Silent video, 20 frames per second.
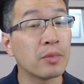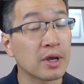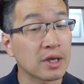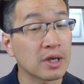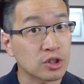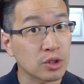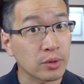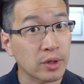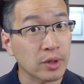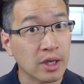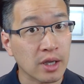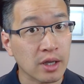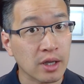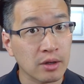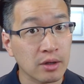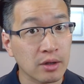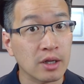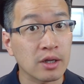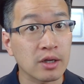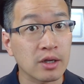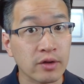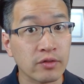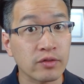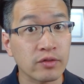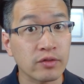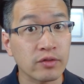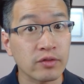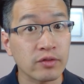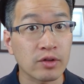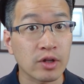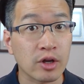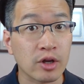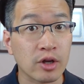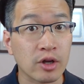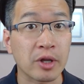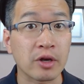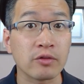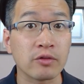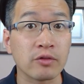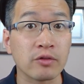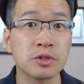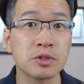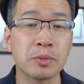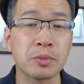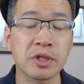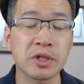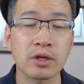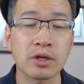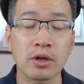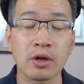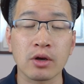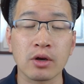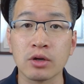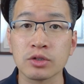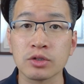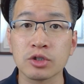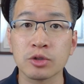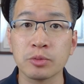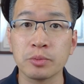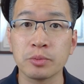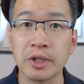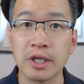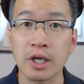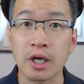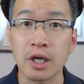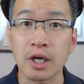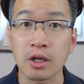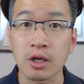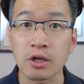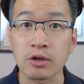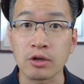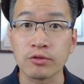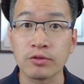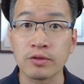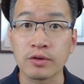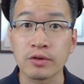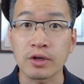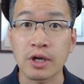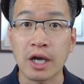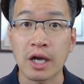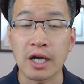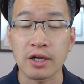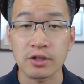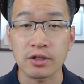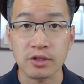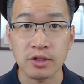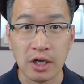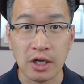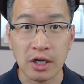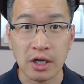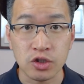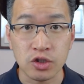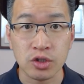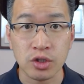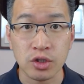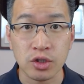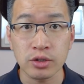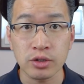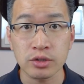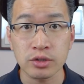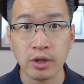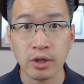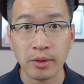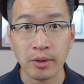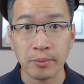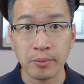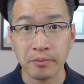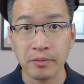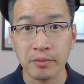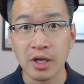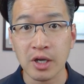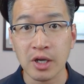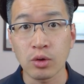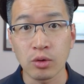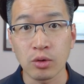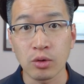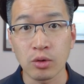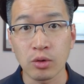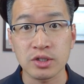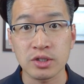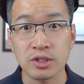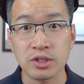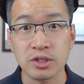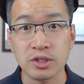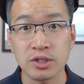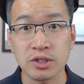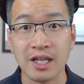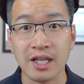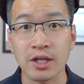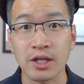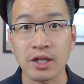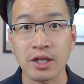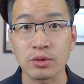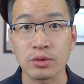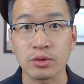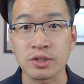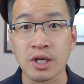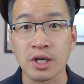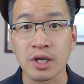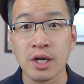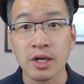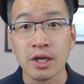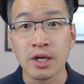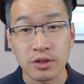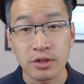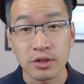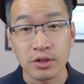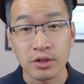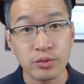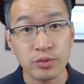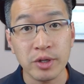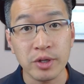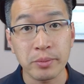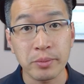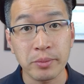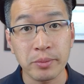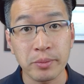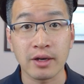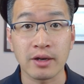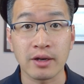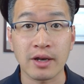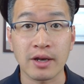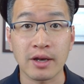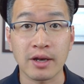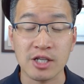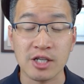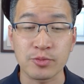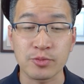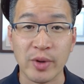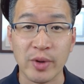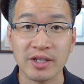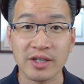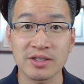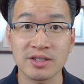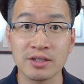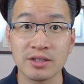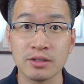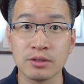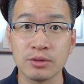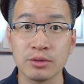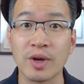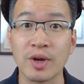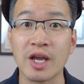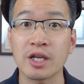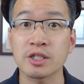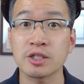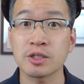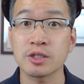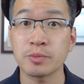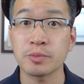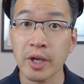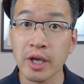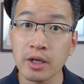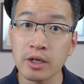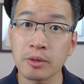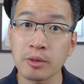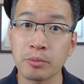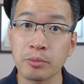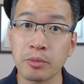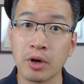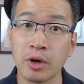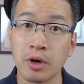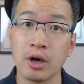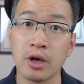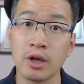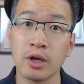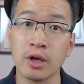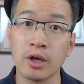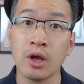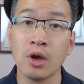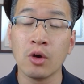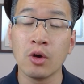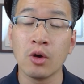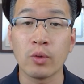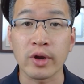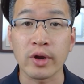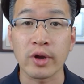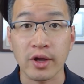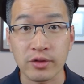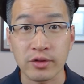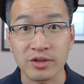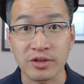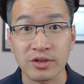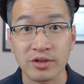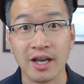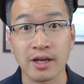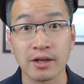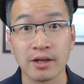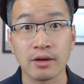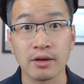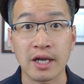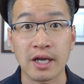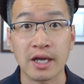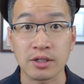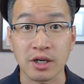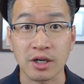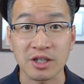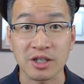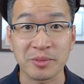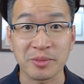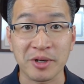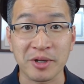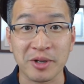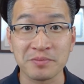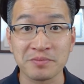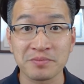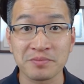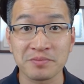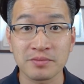So it can definitely have a lot of benefits, but there can also be a lot of concerns. So my goal was to highlight those three main aspects to expand upon what others had talked about.